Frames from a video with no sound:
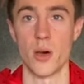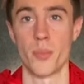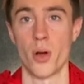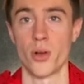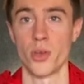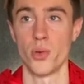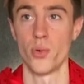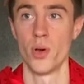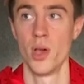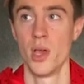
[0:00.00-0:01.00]
upon
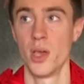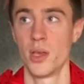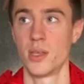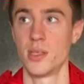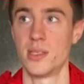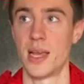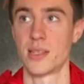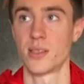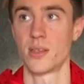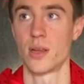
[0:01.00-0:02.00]
you,
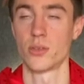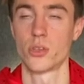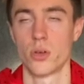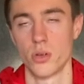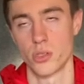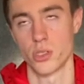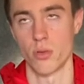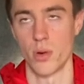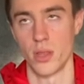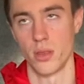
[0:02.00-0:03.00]
that there's a certain
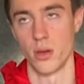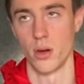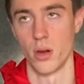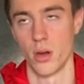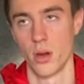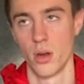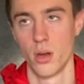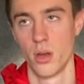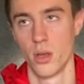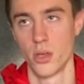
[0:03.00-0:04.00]
surrender.
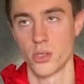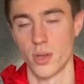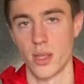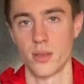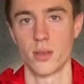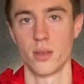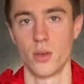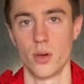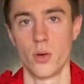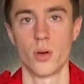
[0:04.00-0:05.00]
So that,
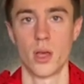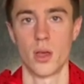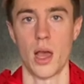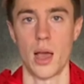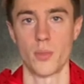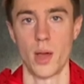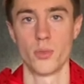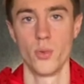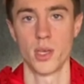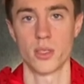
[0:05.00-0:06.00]
you know, I'm
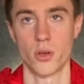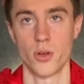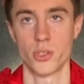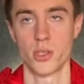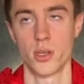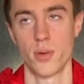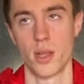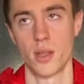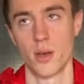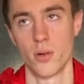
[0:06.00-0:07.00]
doing it consciously
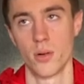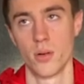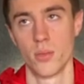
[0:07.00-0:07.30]
right now.